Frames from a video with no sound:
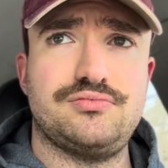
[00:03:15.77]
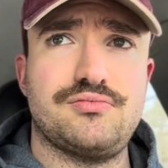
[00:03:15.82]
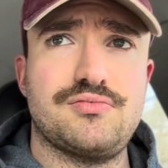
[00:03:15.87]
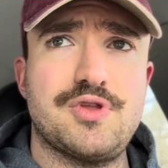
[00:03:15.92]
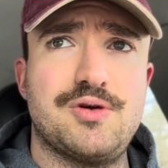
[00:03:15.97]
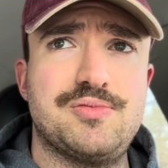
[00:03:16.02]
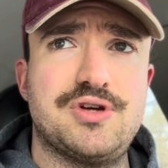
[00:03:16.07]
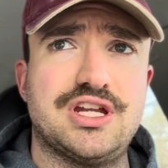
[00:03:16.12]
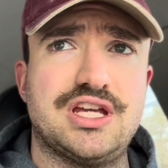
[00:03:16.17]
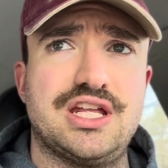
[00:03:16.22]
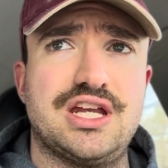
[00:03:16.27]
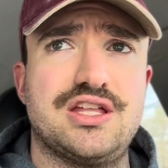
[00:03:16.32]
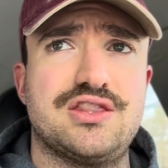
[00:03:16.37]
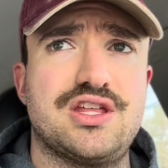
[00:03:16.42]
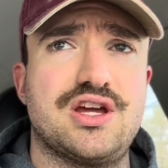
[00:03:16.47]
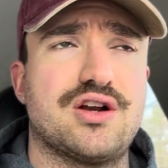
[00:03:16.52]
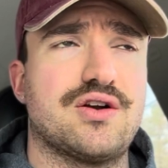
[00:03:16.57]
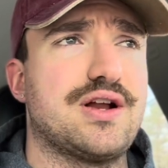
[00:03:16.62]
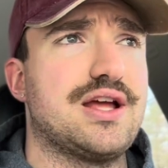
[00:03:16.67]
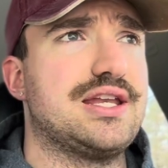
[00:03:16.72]
I'm going to get in
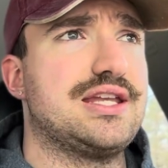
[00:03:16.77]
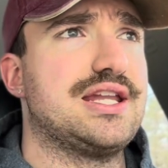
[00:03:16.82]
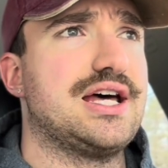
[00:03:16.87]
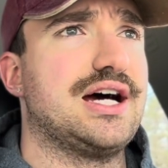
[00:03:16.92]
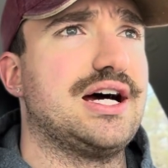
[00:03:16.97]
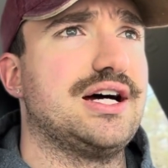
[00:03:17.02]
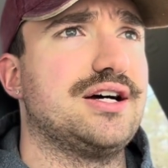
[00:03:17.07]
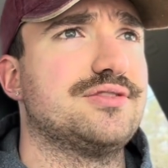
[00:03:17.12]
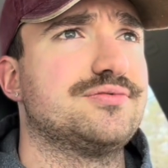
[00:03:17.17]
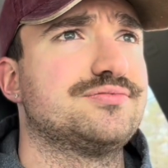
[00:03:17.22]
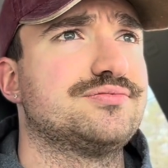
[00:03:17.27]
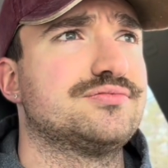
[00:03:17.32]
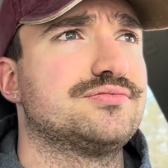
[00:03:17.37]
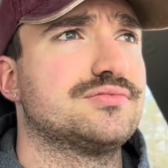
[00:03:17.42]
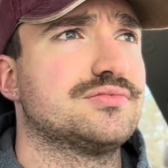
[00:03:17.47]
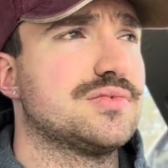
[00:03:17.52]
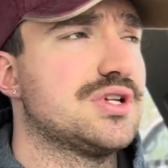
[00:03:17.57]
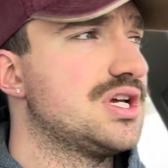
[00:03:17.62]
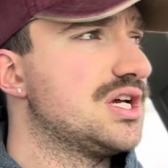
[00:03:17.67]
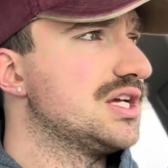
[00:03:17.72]
there and
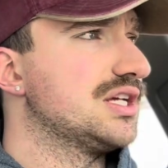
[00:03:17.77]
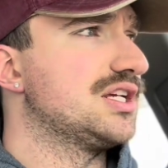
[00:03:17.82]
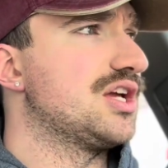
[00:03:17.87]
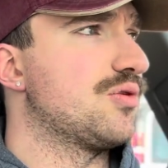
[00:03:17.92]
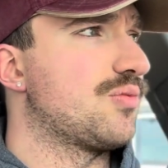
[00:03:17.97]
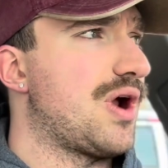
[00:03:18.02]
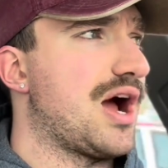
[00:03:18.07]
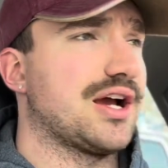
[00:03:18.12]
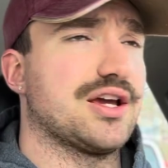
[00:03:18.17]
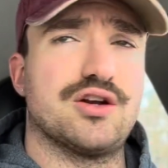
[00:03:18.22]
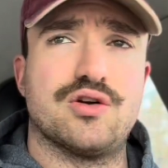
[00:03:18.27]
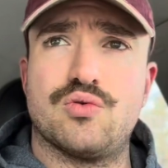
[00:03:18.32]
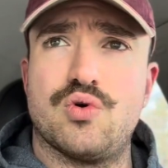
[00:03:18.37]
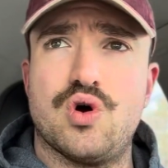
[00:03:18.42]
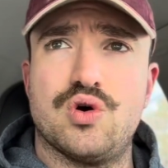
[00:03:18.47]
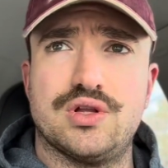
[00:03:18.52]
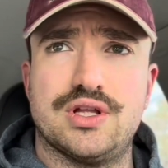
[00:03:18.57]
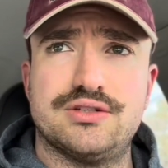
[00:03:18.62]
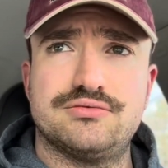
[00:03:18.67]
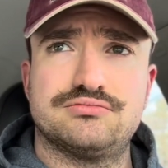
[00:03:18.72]
get rocking and
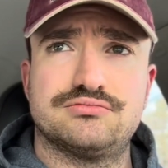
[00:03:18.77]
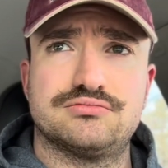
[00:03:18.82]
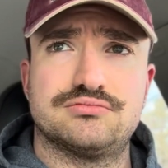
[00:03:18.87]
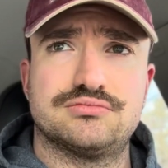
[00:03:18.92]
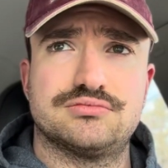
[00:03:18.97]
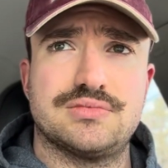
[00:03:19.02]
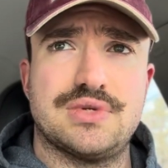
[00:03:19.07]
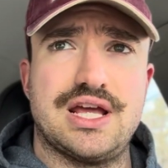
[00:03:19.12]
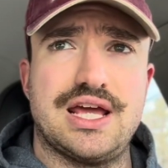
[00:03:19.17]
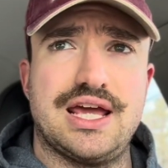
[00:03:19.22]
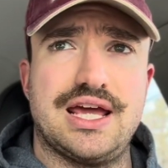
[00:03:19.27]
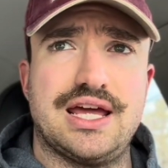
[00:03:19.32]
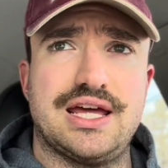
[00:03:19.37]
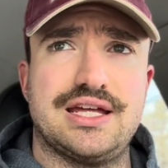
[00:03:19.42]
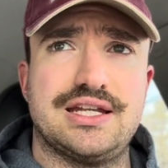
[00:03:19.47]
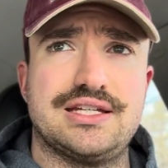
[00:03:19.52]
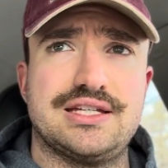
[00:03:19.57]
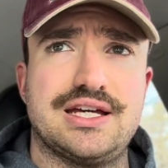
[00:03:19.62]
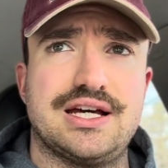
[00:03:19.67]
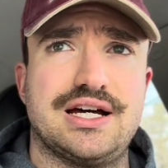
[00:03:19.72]
rolling
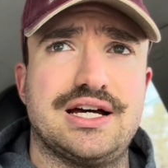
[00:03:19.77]
and